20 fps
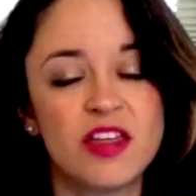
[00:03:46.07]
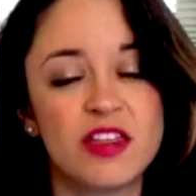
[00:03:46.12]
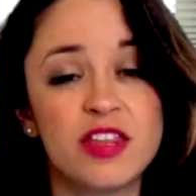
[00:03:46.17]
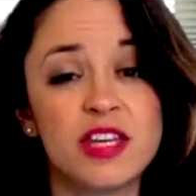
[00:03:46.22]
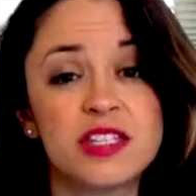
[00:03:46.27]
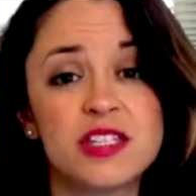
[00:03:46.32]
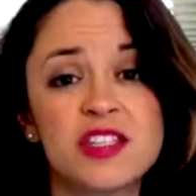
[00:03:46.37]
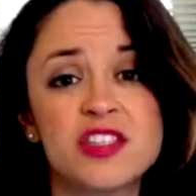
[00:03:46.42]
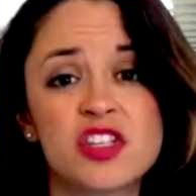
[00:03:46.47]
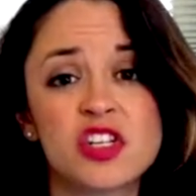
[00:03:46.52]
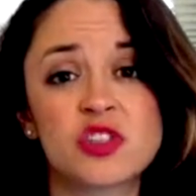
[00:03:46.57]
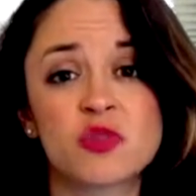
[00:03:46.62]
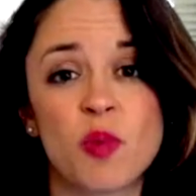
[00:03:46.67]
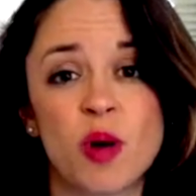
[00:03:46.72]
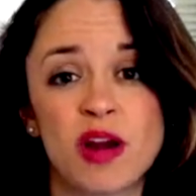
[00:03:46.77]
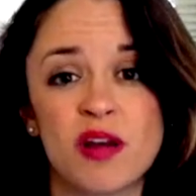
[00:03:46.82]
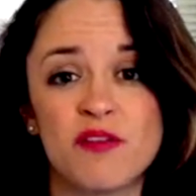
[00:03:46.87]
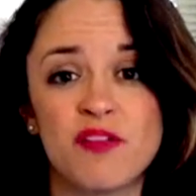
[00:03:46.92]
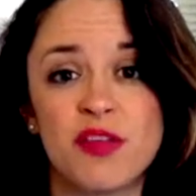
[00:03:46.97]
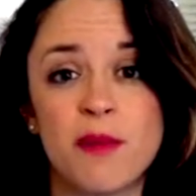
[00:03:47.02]
This is just
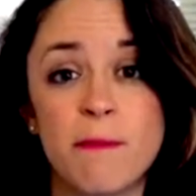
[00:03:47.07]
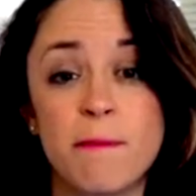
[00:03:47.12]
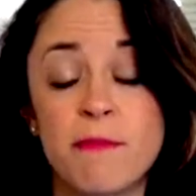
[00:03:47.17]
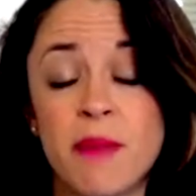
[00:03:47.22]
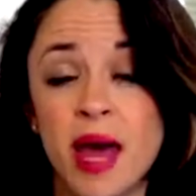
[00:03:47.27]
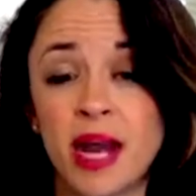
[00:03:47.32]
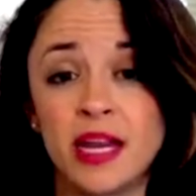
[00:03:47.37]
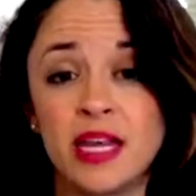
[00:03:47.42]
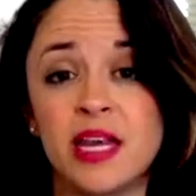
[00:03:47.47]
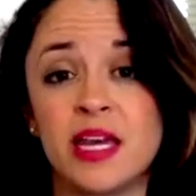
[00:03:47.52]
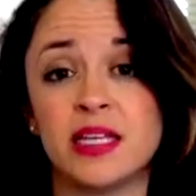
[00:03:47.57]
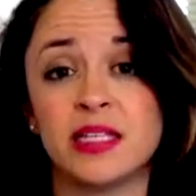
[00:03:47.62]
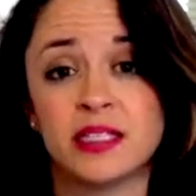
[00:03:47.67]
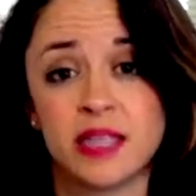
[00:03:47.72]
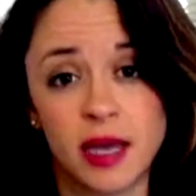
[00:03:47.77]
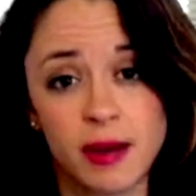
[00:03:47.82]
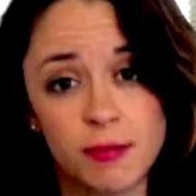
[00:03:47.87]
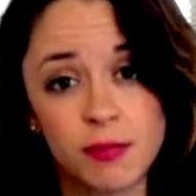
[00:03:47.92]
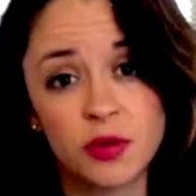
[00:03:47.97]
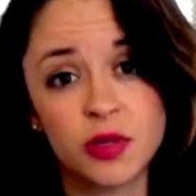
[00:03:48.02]
one of the many
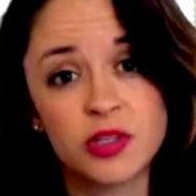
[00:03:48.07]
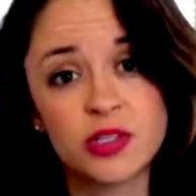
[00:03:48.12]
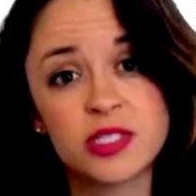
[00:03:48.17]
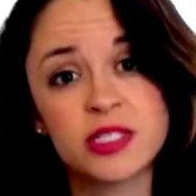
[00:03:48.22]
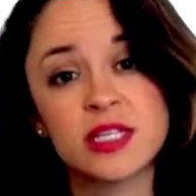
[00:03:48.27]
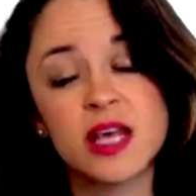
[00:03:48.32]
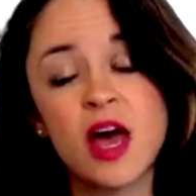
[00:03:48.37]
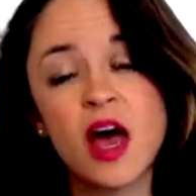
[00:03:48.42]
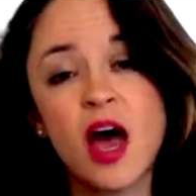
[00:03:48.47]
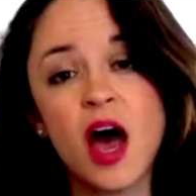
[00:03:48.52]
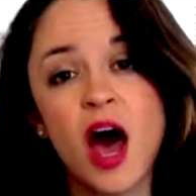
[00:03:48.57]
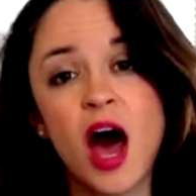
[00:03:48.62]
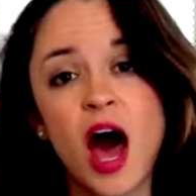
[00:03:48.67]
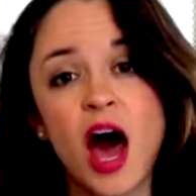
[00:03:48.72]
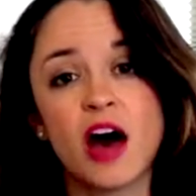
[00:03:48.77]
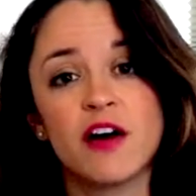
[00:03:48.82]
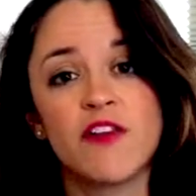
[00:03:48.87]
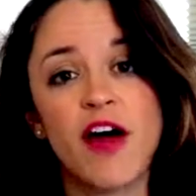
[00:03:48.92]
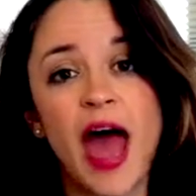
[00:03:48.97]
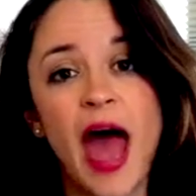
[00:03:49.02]
examples
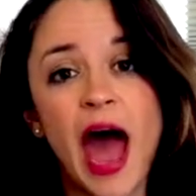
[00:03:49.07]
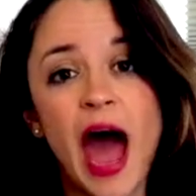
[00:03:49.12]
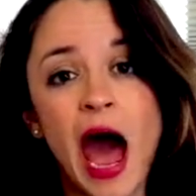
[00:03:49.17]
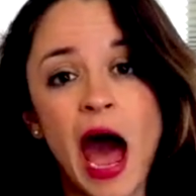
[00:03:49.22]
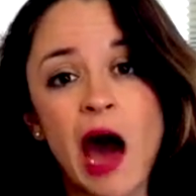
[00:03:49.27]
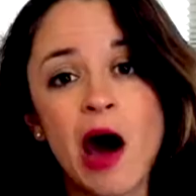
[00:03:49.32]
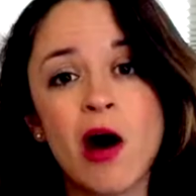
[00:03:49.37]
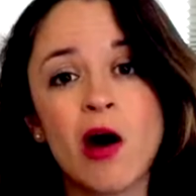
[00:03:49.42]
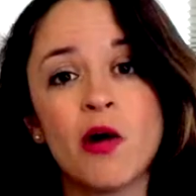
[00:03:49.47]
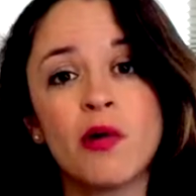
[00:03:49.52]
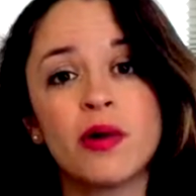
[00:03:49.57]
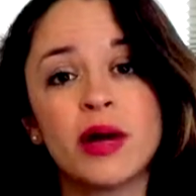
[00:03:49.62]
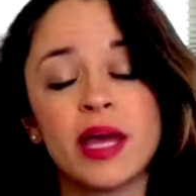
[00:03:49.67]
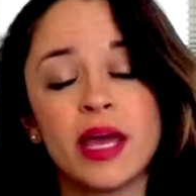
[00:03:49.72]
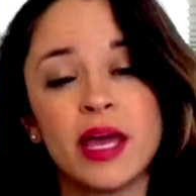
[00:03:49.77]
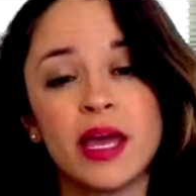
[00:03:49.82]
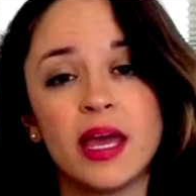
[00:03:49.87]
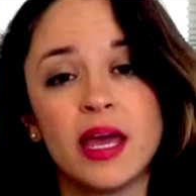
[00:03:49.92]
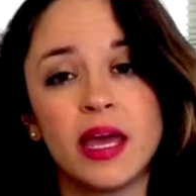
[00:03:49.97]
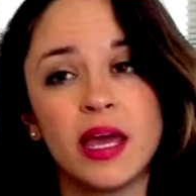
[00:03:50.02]
of how
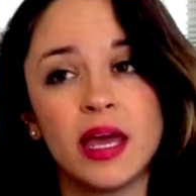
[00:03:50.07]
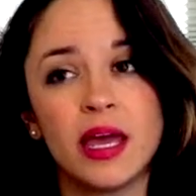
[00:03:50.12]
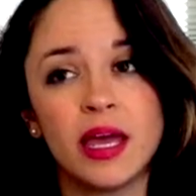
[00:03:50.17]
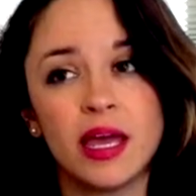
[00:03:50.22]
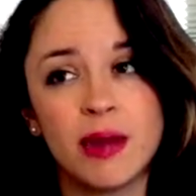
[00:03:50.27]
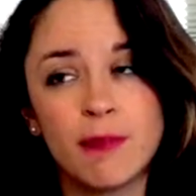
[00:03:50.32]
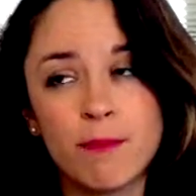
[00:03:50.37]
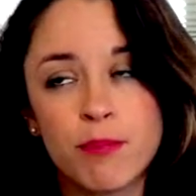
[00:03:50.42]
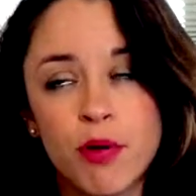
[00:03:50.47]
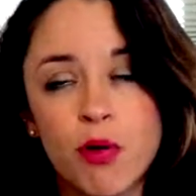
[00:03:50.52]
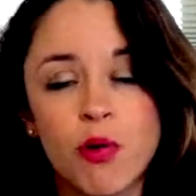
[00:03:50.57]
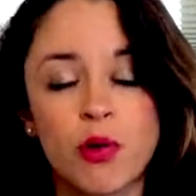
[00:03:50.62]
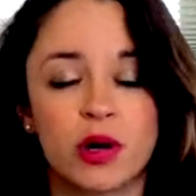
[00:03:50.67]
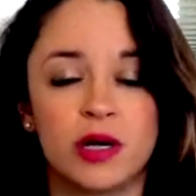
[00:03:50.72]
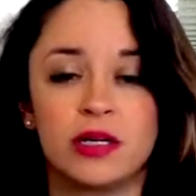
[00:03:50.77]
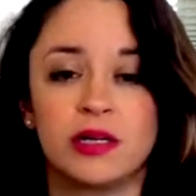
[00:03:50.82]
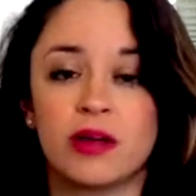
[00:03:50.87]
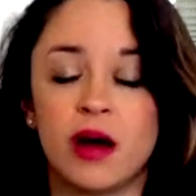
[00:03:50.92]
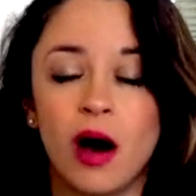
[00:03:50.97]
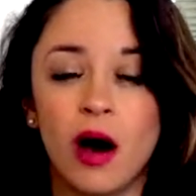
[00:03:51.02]

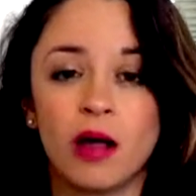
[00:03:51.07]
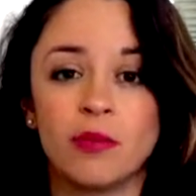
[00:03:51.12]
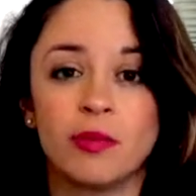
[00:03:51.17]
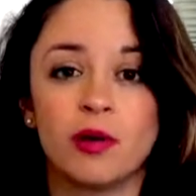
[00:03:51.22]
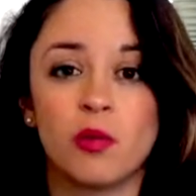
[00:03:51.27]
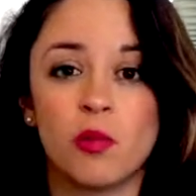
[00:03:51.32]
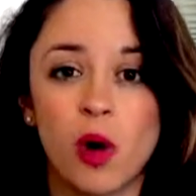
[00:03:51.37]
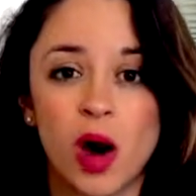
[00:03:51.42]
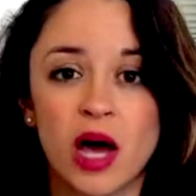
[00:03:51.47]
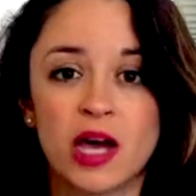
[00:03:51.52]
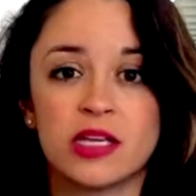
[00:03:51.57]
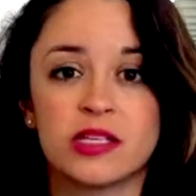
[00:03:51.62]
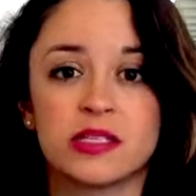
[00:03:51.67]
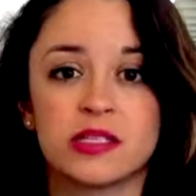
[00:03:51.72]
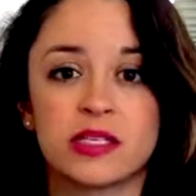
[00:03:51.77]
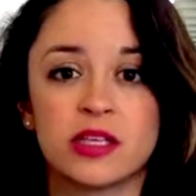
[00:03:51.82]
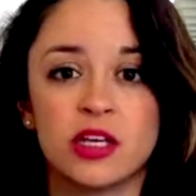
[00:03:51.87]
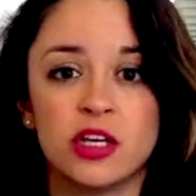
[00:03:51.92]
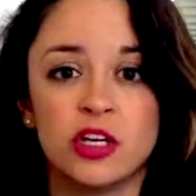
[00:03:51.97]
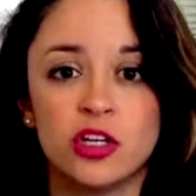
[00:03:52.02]
important Alma
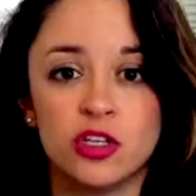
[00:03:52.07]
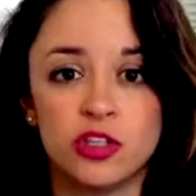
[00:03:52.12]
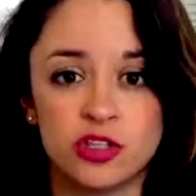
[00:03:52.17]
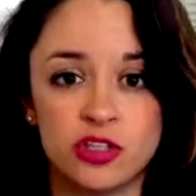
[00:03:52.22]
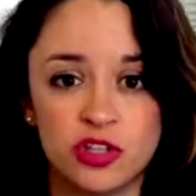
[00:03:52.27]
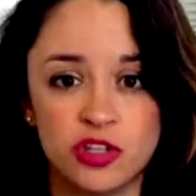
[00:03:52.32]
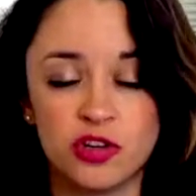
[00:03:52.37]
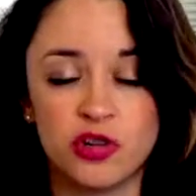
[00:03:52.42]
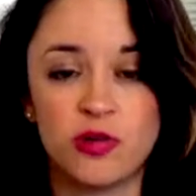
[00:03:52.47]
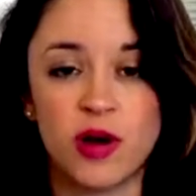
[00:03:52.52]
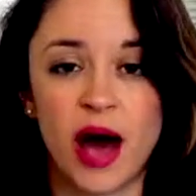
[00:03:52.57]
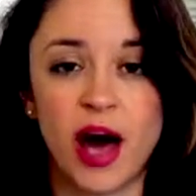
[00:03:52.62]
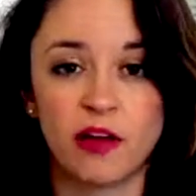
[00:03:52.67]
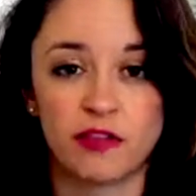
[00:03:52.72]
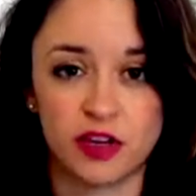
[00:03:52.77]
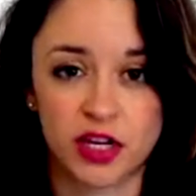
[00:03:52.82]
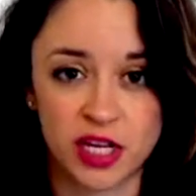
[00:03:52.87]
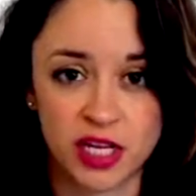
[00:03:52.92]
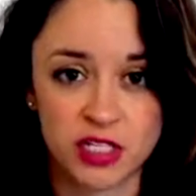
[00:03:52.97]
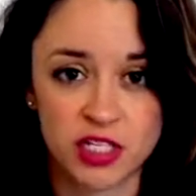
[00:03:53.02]
was to
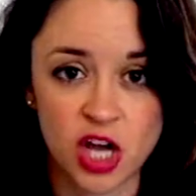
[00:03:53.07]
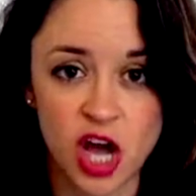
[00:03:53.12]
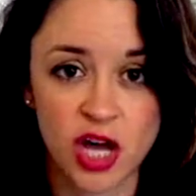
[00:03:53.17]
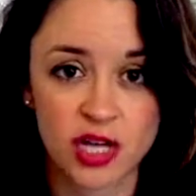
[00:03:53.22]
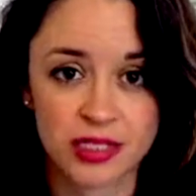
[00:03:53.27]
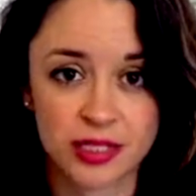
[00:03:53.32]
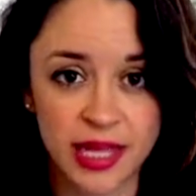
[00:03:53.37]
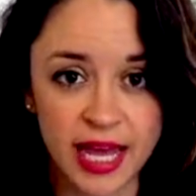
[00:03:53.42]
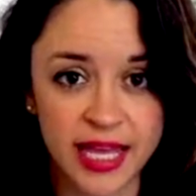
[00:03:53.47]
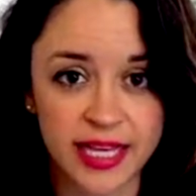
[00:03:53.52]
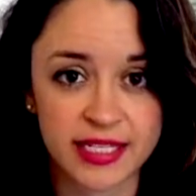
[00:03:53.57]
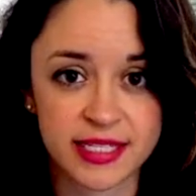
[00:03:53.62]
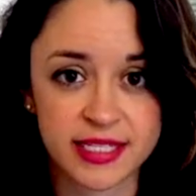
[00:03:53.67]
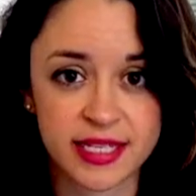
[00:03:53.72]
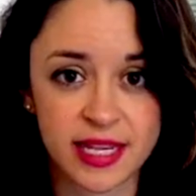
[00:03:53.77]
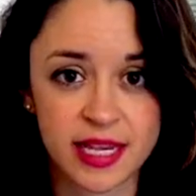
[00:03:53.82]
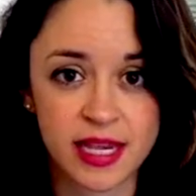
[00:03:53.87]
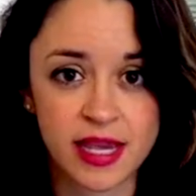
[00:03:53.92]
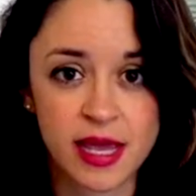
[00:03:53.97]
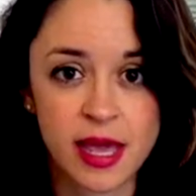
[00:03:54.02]
Alfred Hitchcock's
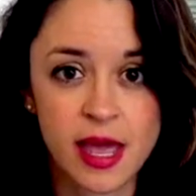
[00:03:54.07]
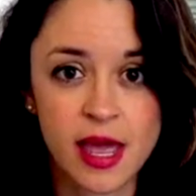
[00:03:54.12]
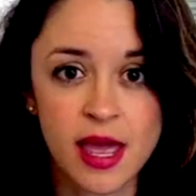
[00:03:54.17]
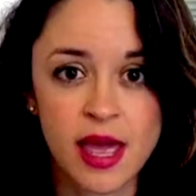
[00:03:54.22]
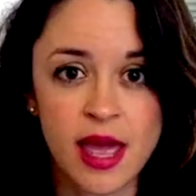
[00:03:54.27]
legacy.